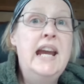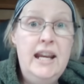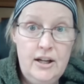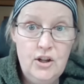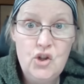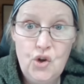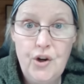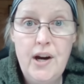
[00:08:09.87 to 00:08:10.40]

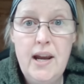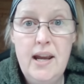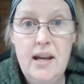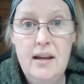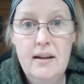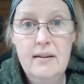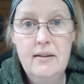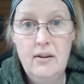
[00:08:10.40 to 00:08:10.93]
in a tree.
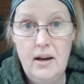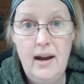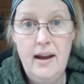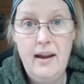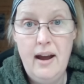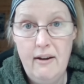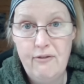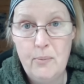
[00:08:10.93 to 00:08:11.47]

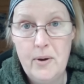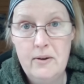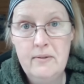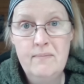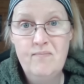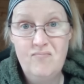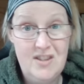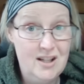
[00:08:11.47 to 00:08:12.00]
Okay,
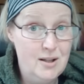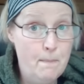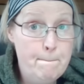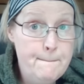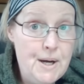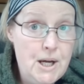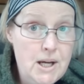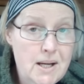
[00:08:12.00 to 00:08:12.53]
everyone, there's a
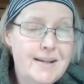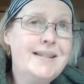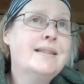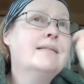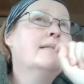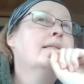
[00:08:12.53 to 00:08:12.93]
bird